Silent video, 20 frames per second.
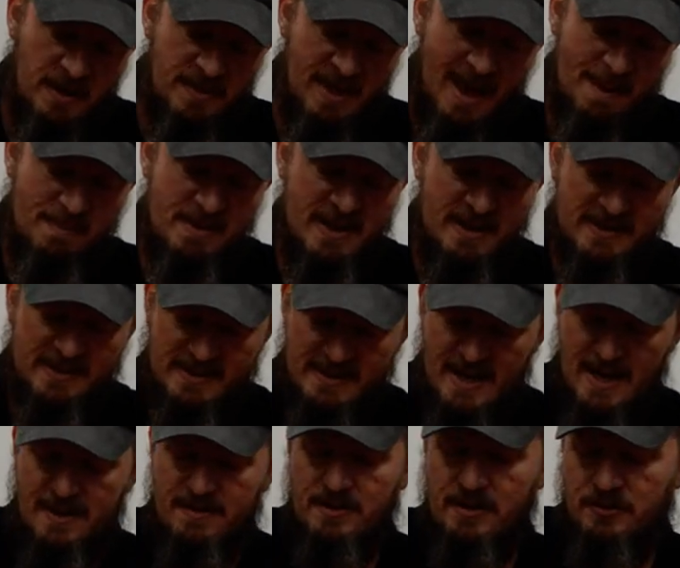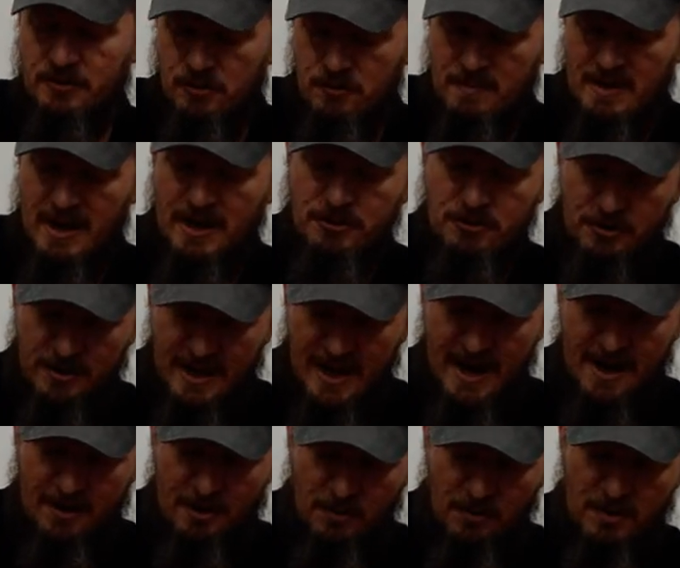That being said, the two major
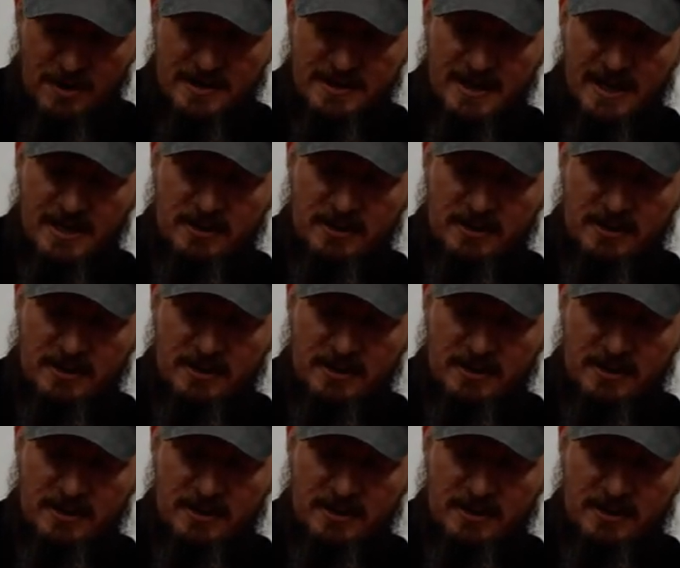categories